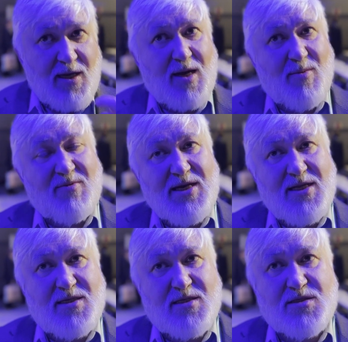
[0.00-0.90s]

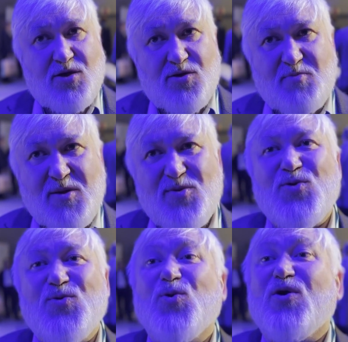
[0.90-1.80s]
capabilities so people
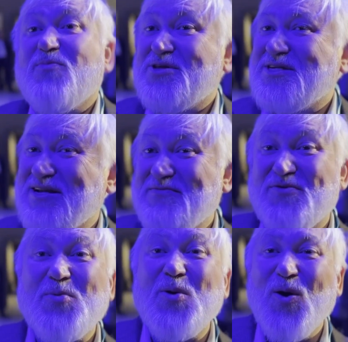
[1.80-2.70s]
could work potentially
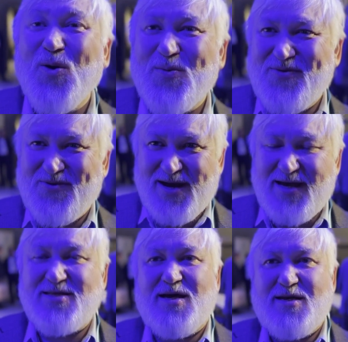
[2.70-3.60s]
from home,
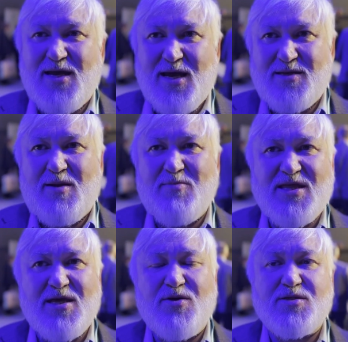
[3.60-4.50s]
right, and
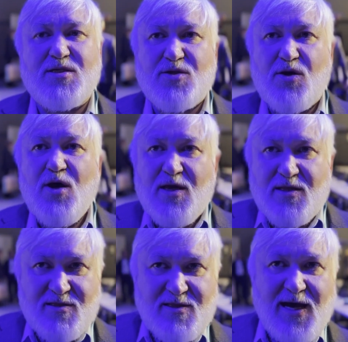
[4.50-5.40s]
make diagnosis. So
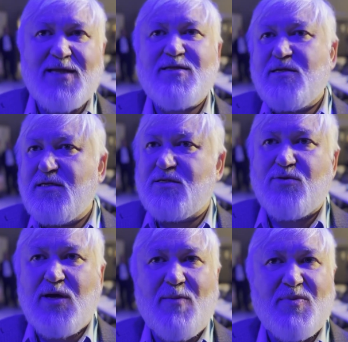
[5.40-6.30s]
that needs
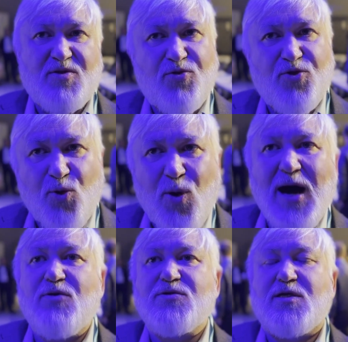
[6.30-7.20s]
to happen
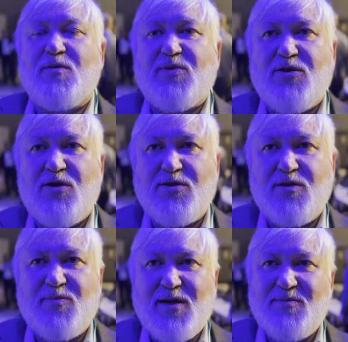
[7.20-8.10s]
throughout a pathology
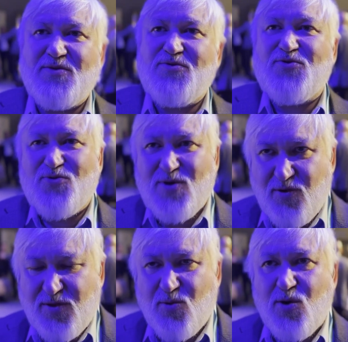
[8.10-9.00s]
department,
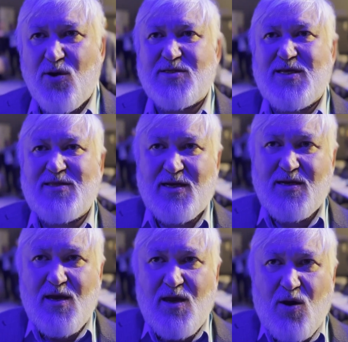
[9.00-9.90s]
throughout the world. And then
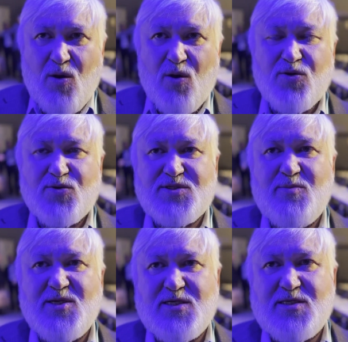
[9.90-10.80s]
all those
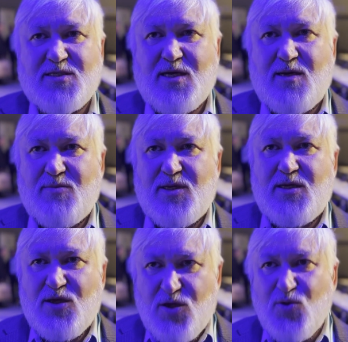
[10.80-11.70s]
images can be
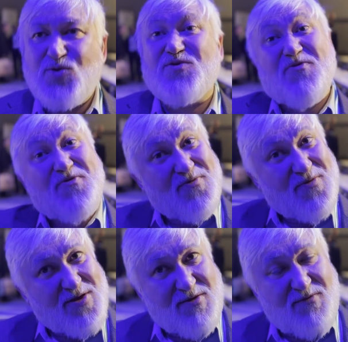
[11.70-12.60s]
used
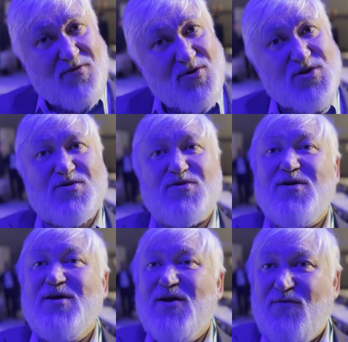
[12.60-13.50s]
in the future
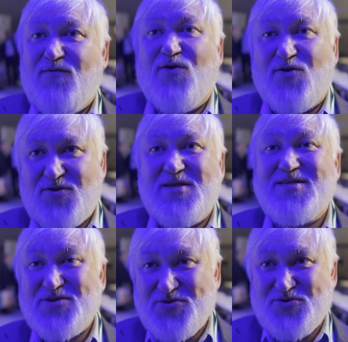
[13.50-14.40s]
for
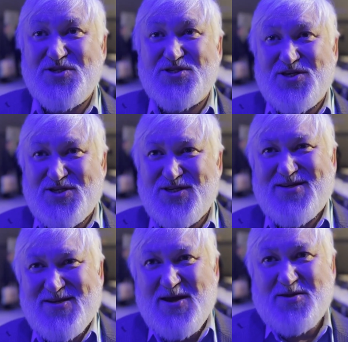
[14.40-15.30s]
this research.
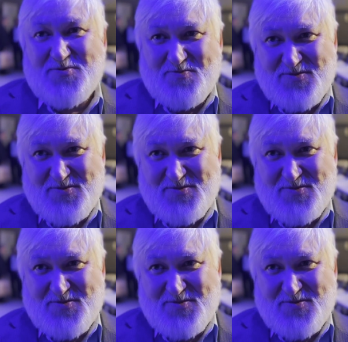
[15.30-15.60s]
Yes,